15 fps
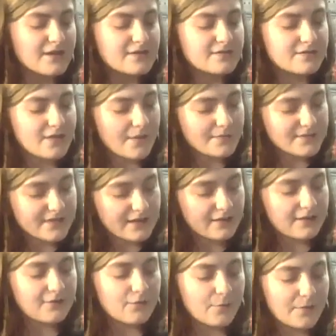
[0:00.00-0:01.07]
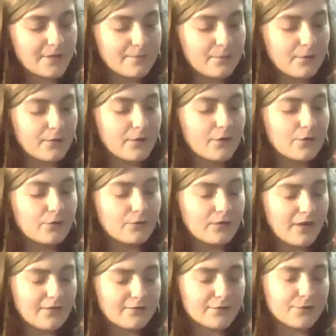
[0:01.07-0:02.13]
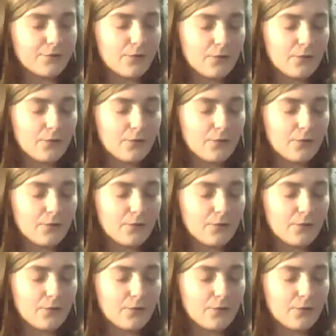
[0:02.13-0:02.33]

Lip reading: Stop settling for people who love you